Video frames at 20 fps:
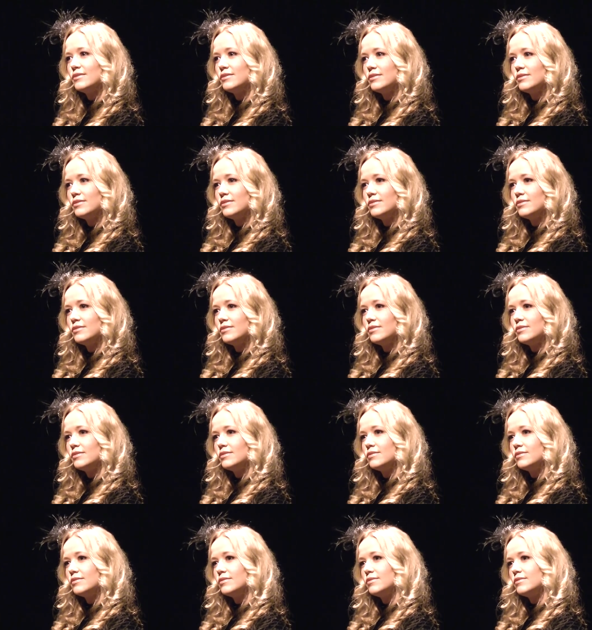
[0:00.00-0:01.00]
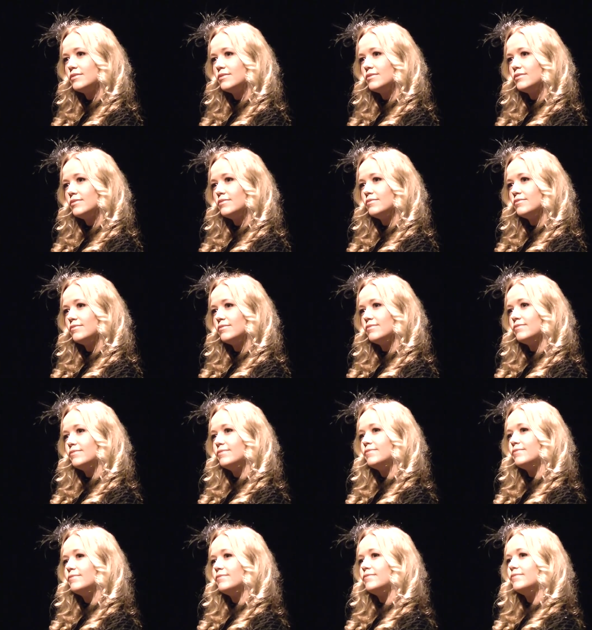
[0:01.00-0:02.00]

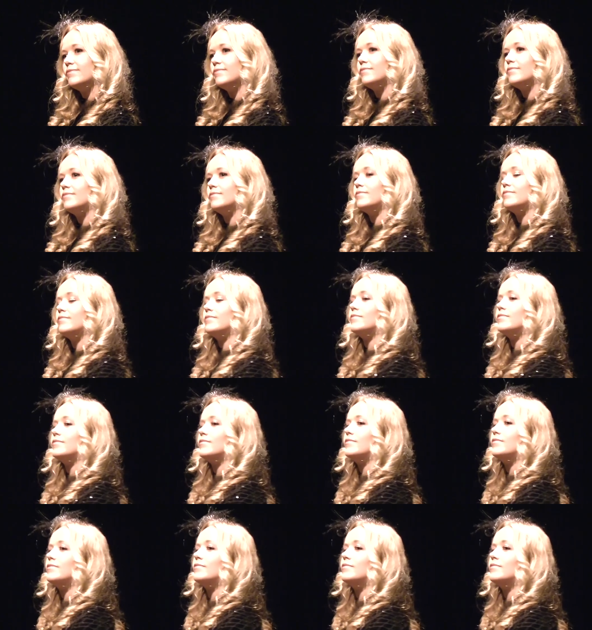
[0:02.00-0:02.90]
[no speech]